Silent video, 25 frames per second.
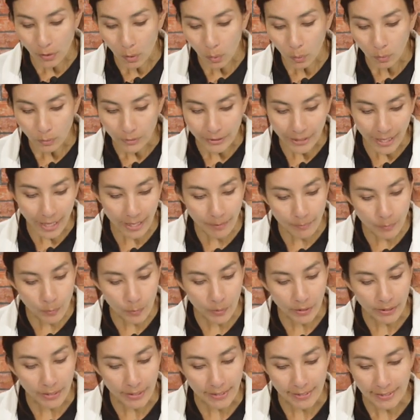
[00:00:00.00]
are all taped, we're
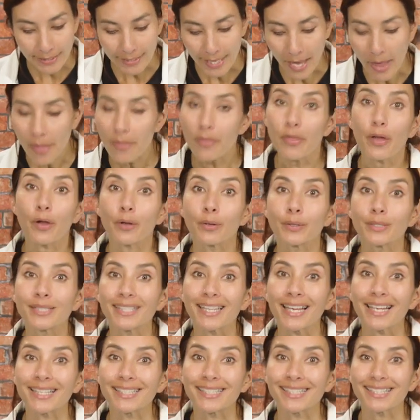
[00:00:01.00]
gonna set those
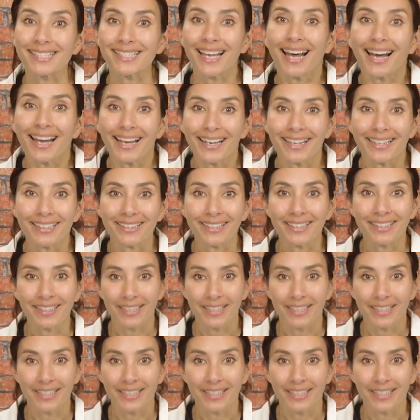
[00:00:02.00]
aside.